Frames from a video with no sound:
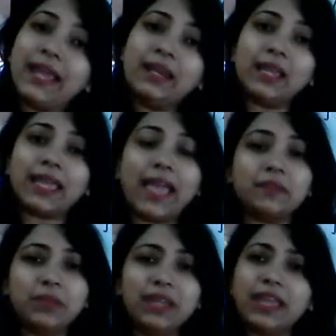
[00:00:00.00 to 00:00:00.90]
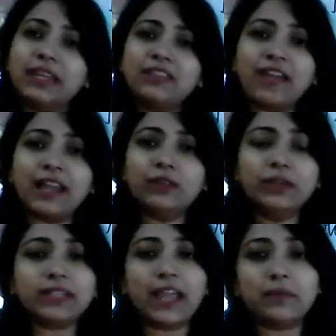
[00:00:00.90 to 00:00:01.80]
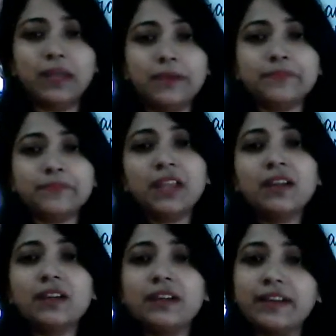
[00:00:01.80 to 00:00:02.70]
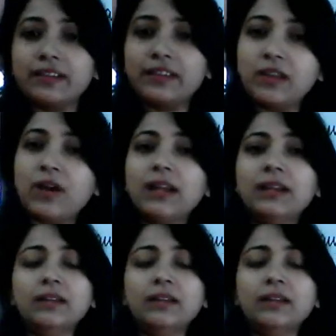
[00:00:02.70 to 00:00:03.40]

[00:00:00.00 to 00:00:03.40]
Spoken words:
n can be any value, it can be greater than 1